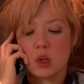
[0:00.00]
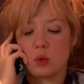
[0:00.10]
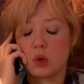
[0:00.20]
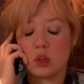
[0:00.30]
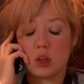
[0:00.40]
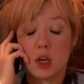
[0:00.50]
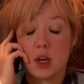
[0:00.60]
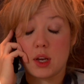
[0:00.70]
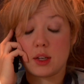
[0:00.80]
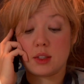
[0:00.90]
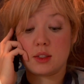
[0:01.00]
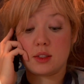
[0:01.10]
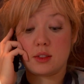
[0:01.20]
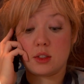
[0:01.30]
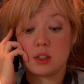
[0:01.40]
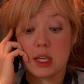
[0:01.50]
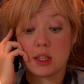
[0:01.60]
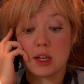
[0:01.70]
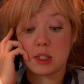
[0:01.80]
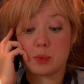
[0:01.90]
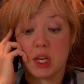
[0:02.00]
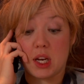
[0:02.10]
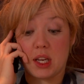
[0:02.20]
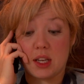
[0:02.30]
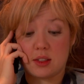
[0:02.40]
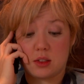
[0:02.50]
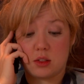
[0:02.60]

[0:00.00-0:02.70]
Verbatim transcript: Well, uh, just take the next plane, I guess.